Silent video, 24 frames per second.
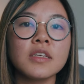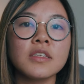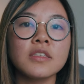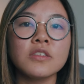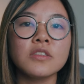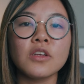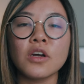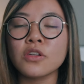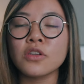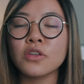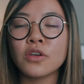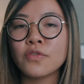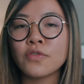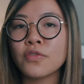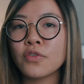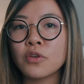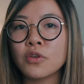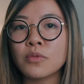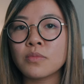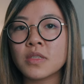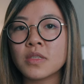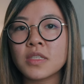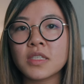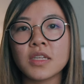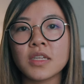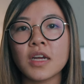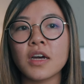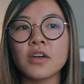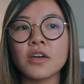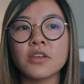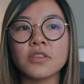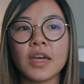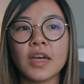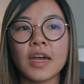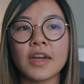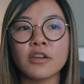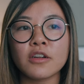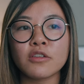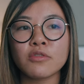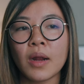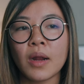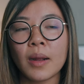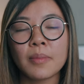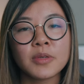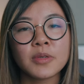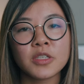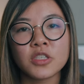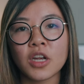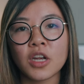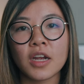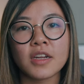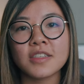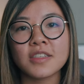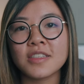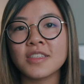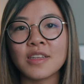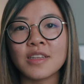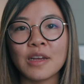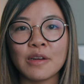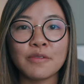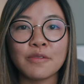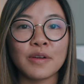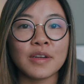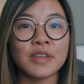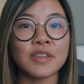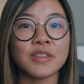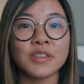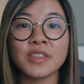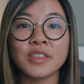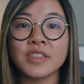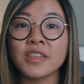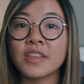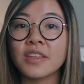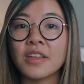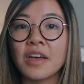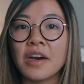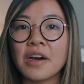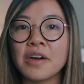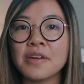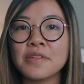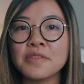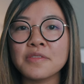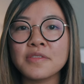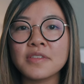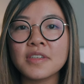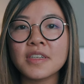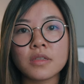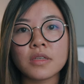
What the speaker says: none of whom sell that crappy China stuff I used to love.